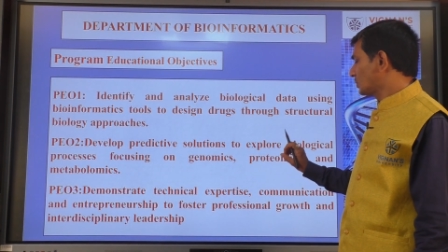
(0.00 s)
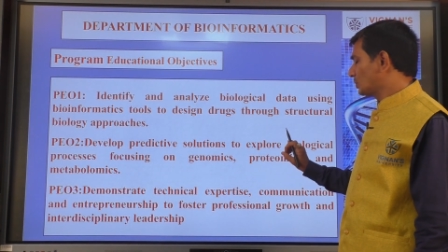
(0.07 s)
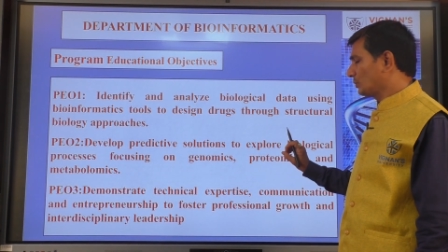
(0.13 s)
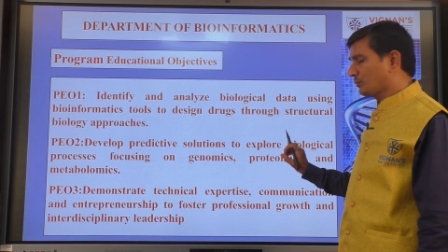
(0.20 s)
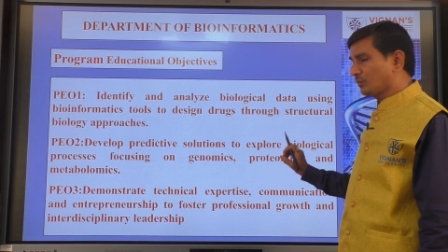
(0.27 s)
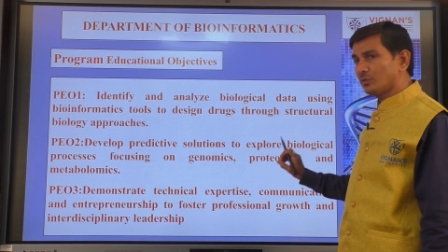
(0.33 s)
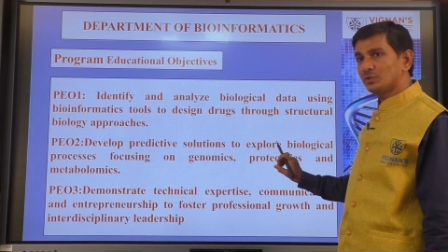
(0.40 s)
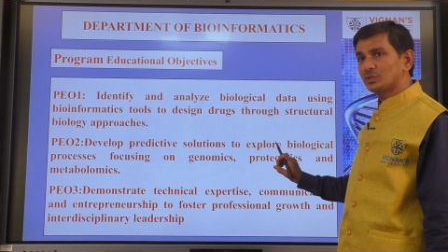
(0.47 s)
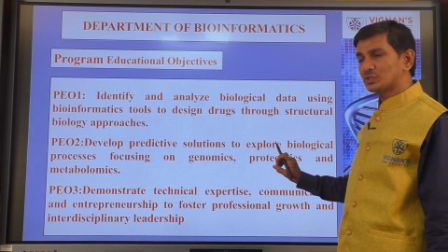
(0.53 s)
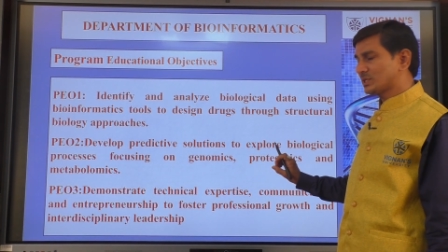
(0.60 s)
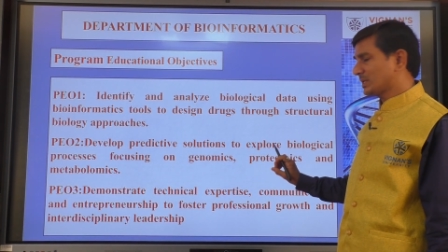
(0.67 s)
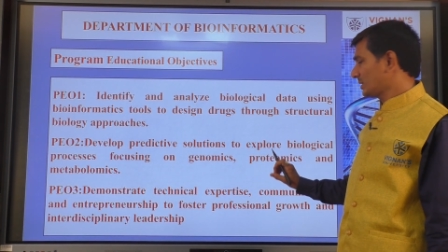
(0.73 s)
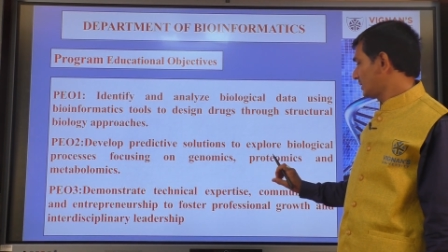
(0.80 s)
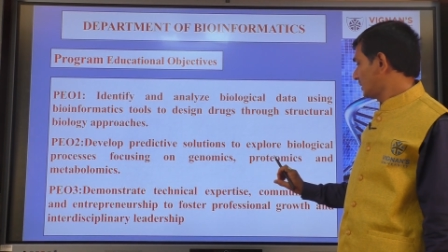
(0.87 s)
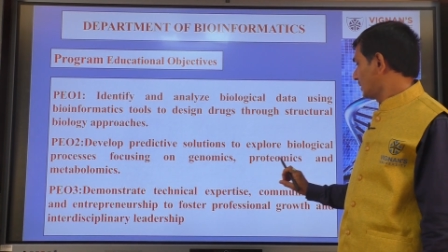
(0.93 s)
to
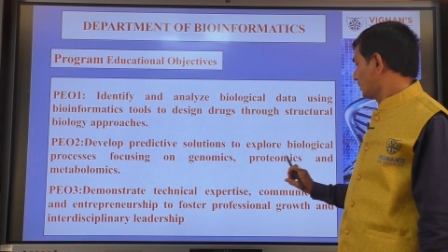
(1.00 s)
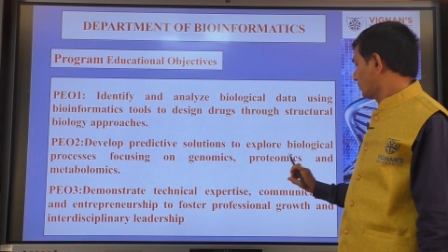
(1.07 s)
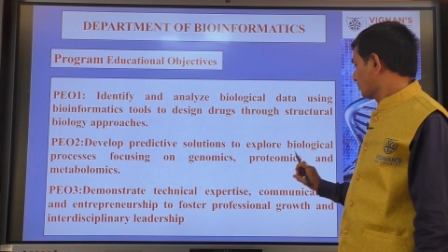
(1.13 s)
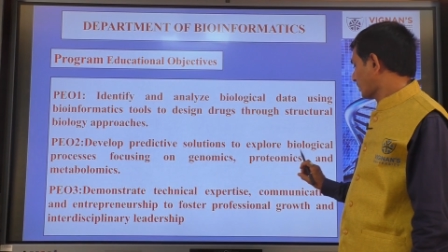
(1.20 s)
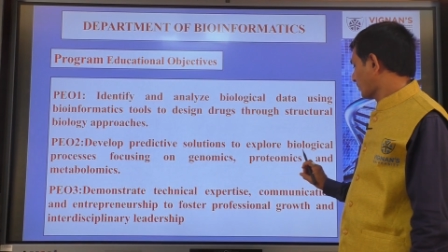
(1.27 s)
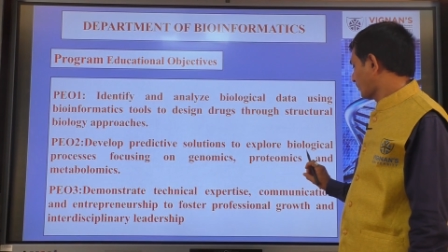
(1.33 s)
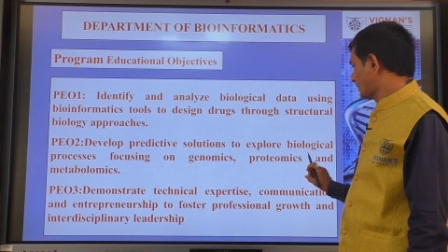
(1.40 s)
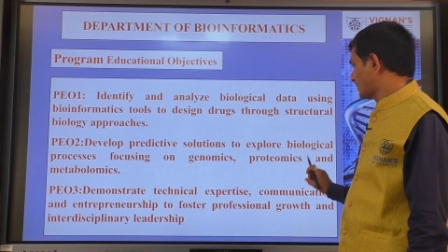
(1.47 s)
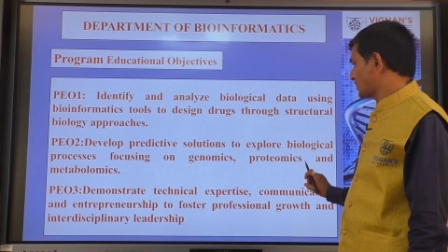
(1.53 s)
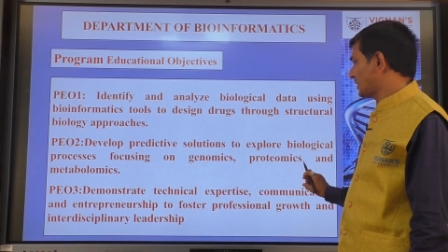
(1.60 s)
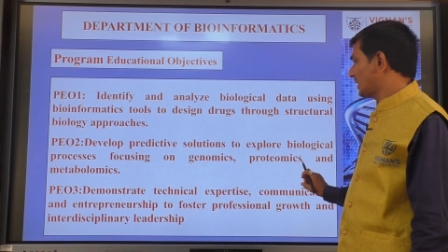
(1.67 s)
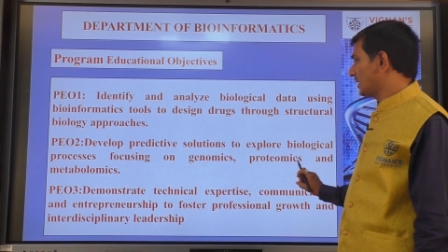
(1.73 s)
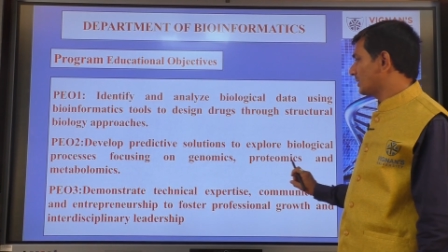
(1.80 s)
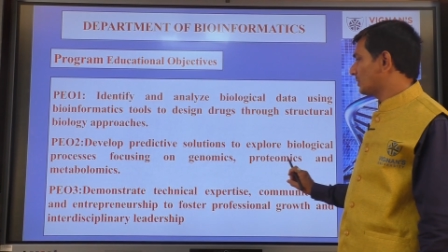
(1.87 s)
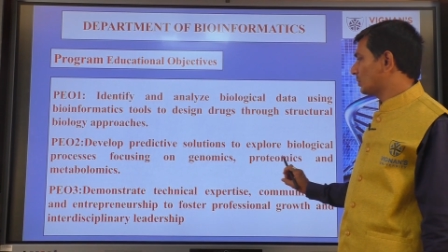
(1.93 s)
foster
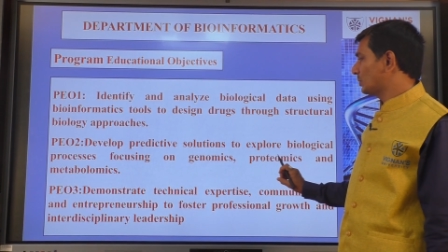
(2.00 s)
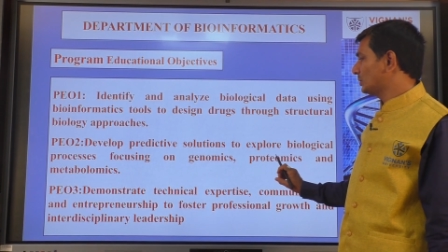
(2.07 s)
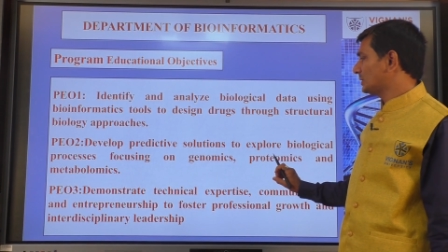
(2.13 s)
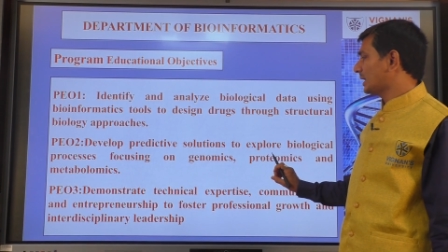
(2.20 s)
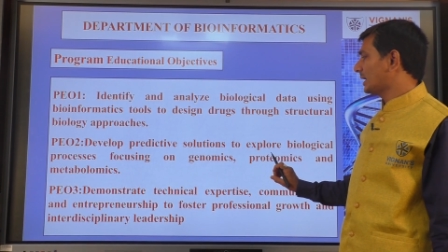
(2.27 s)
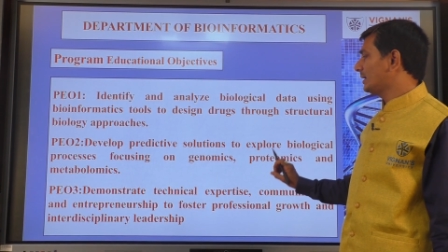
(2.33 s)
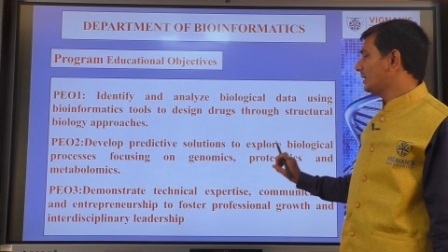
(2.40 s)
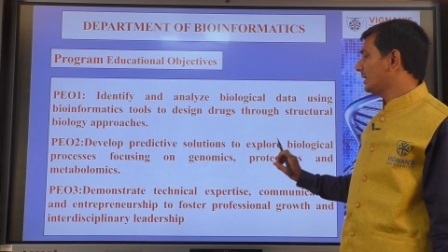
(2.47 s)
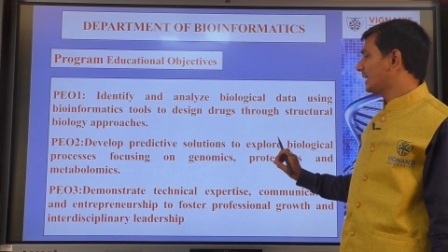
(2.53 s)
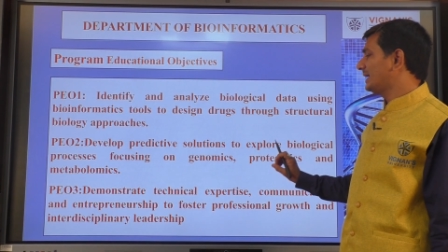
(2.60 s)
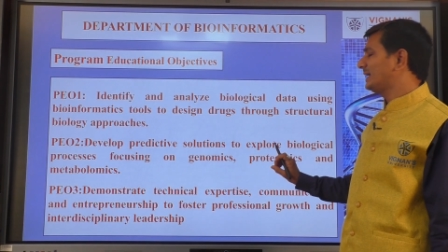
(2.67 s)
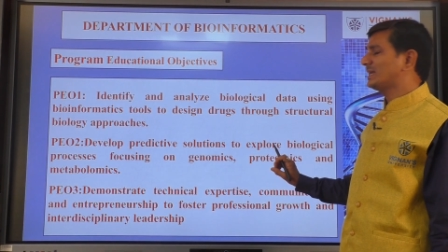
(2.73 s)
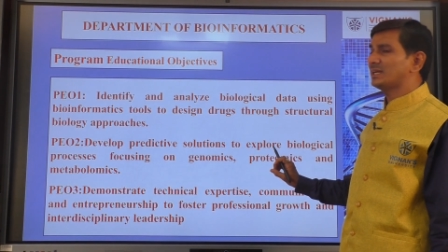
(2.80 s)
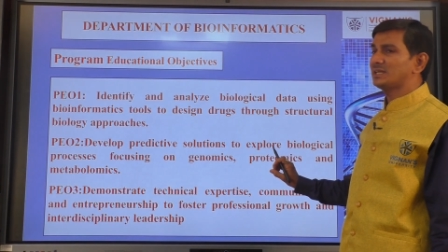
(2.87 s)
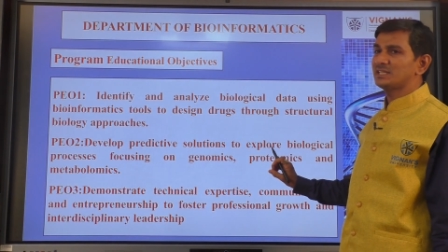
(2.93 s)
professional growth and
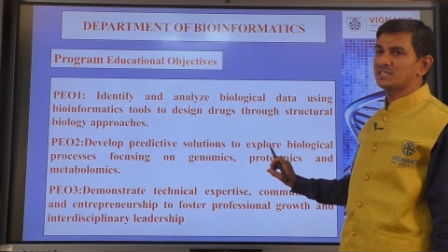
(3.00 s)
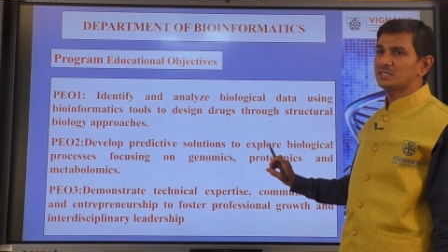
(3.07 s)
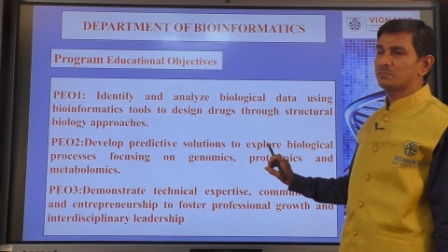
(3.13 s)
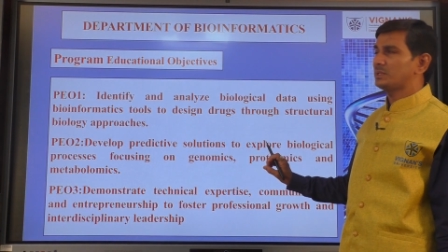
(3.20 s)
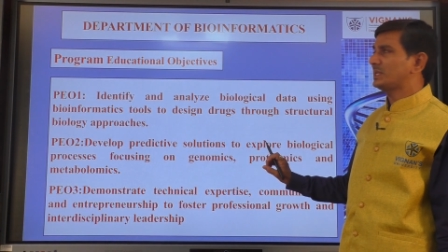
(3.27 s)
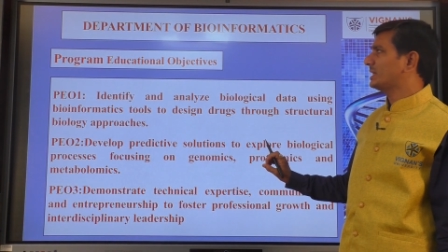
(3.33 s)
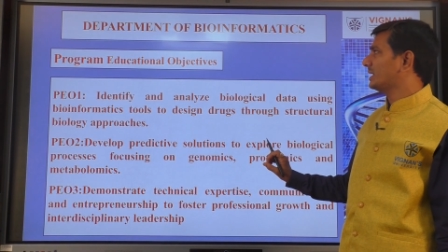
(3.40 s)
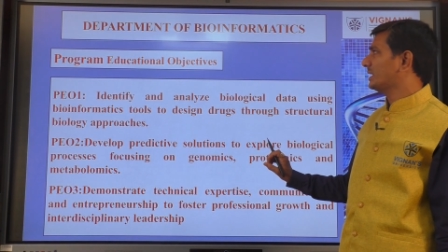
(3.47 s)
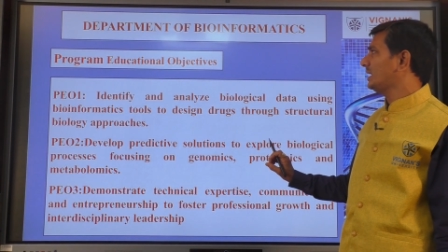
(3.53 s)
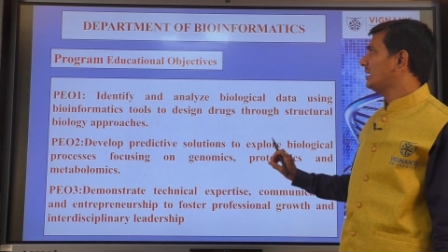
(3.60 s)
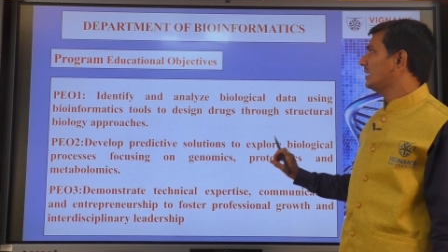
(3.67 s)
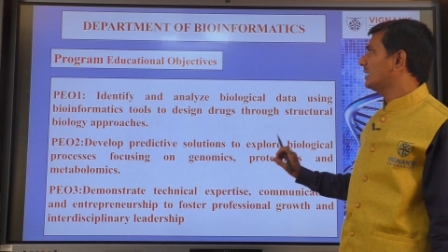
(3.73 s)
interdisciplinary